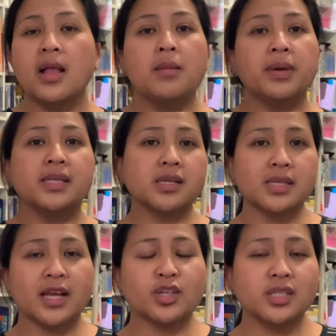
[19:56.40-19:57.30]
but it
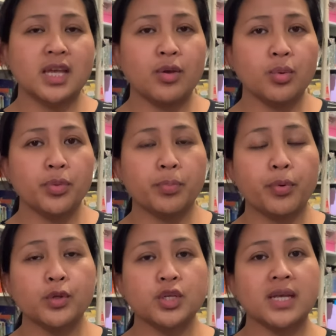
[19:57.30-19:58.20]
doesn't actually tell you on the
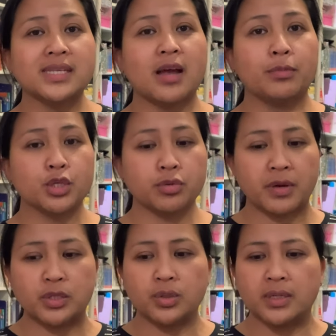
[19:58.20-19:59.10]
project how much
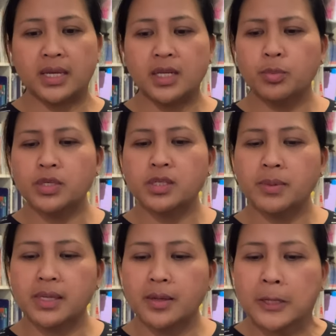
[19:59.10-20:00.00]
thread you need which is a bit